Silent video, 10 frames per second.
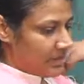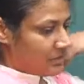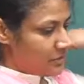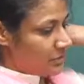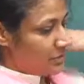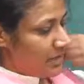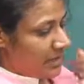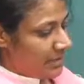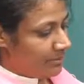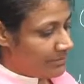So
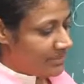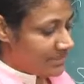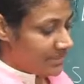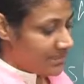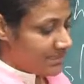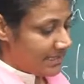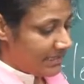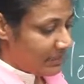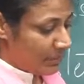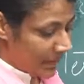Jesus is
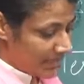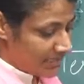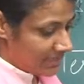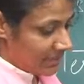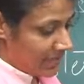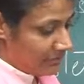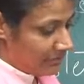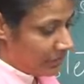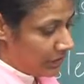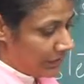telling you, rise up.
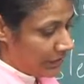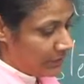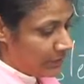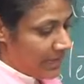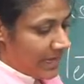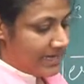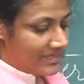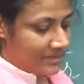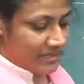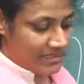I've called you
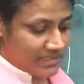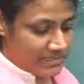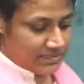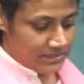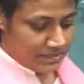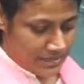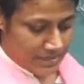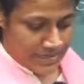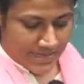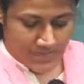as a minister
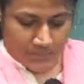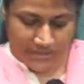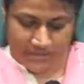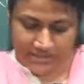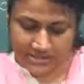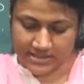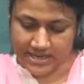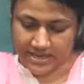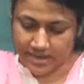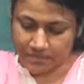and a witness
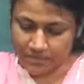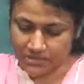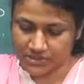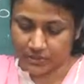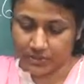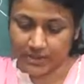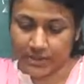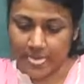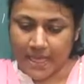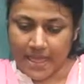and an apostle, okay?
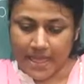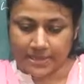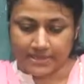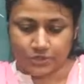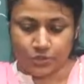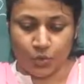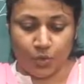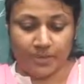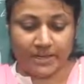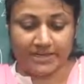And to
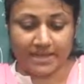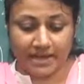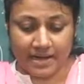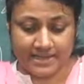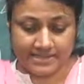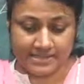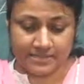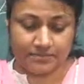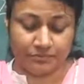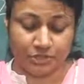open their
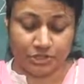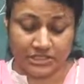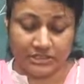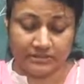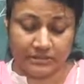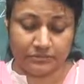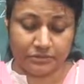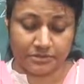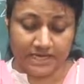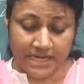eyes, to turn them
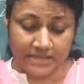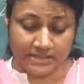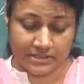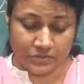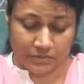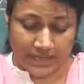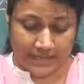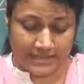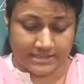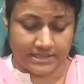from darkness to
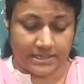light,